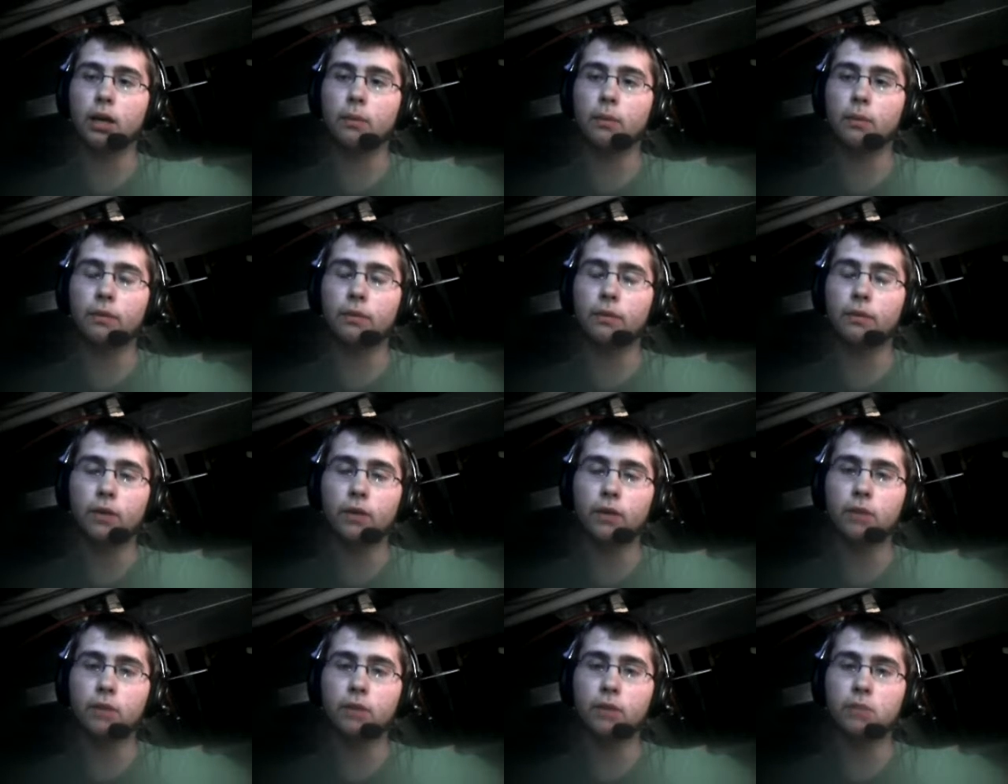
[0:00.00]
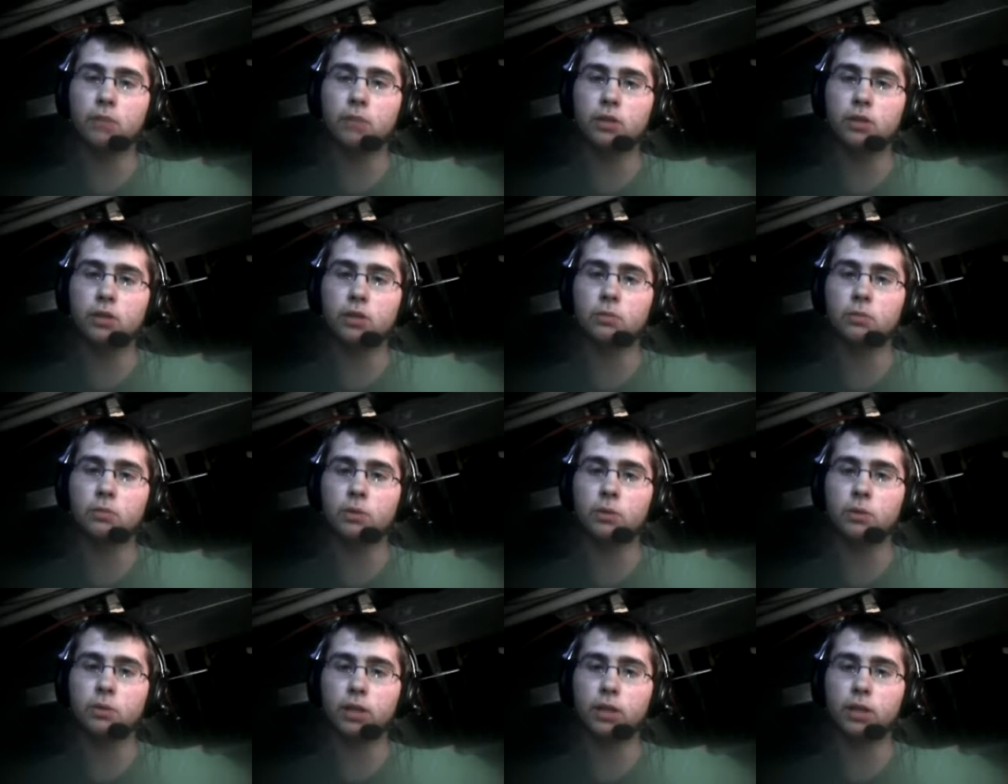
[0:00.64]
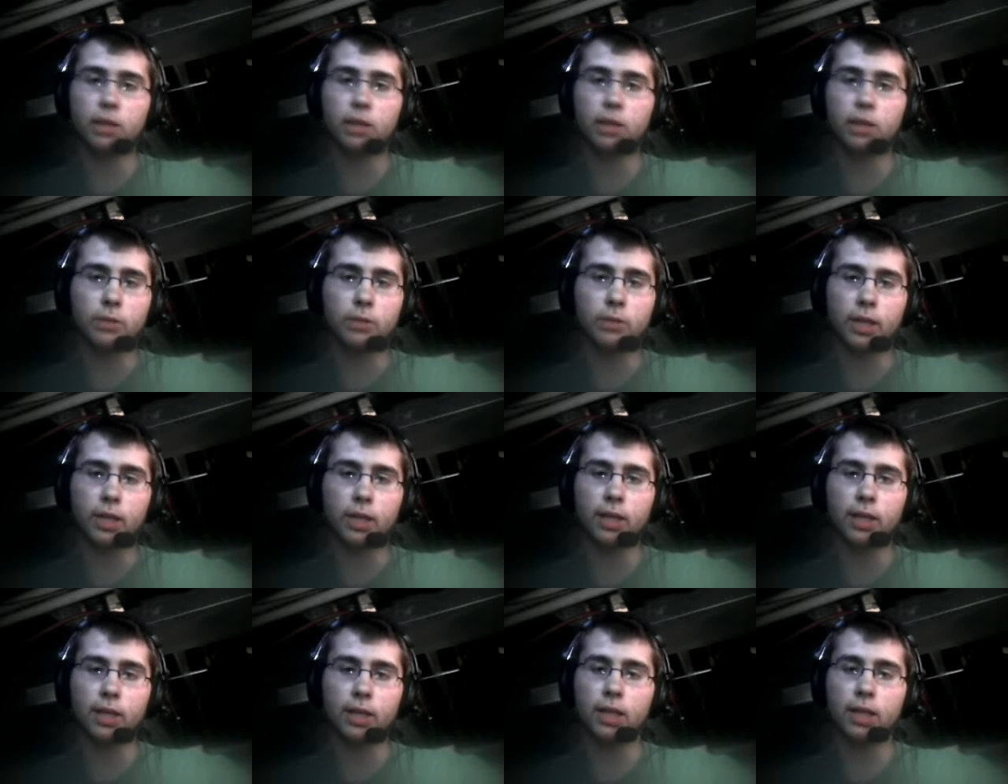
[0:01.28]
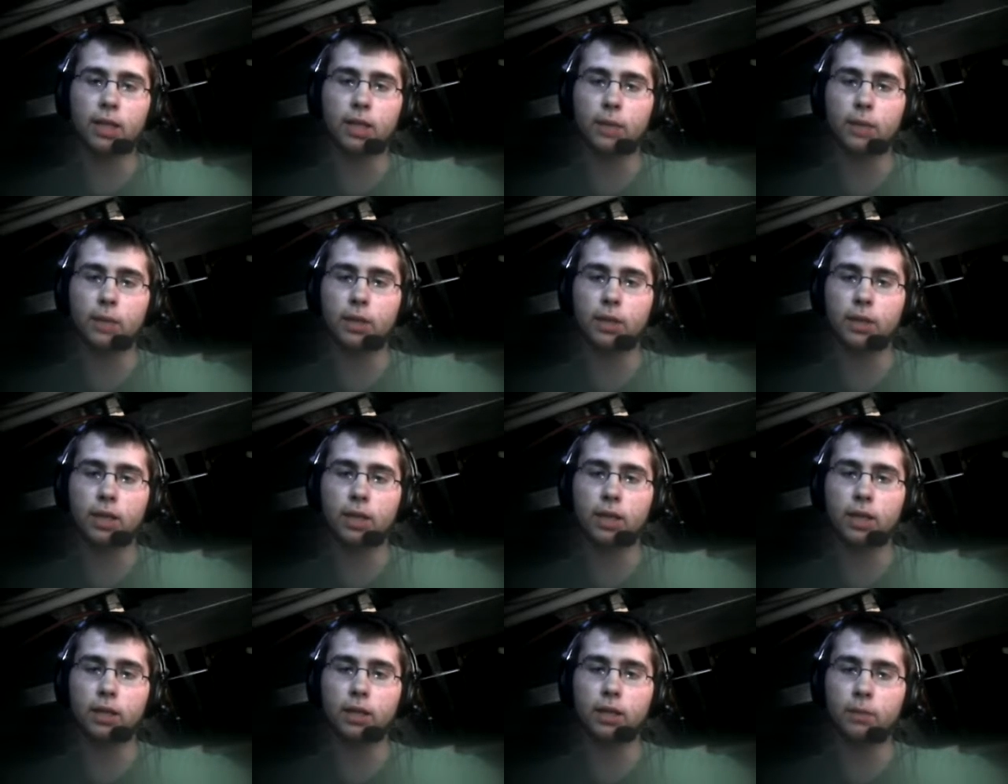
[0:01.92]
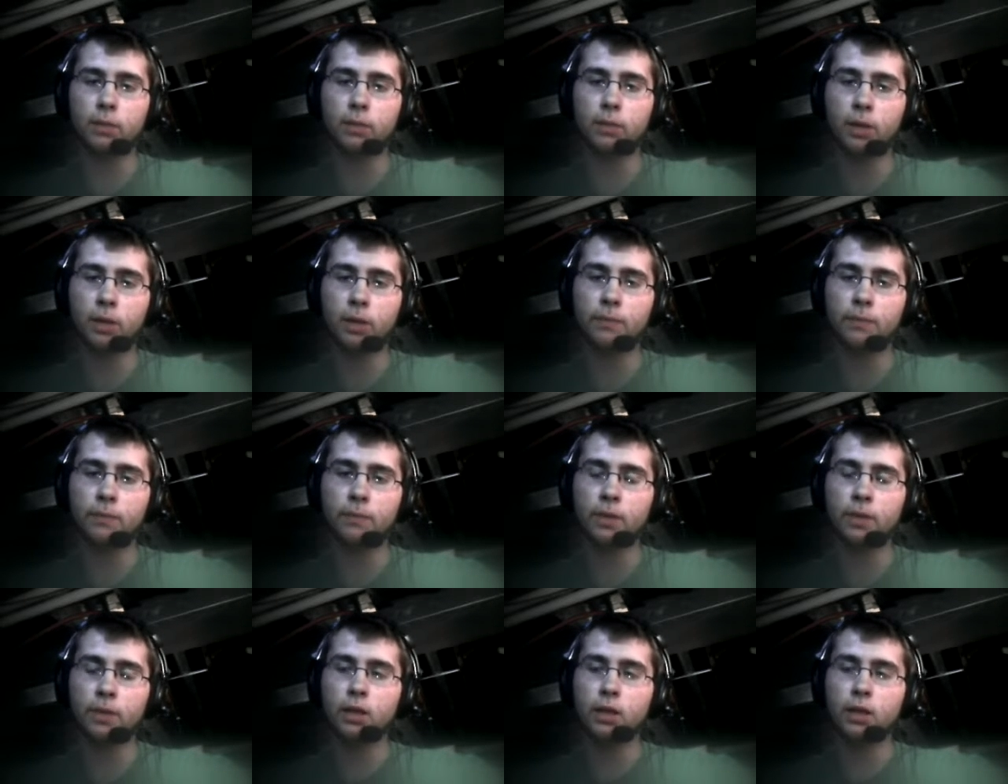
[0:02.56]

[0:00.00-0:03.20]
my friend messaged me with a gamer tag, and I went ahead and hit him up.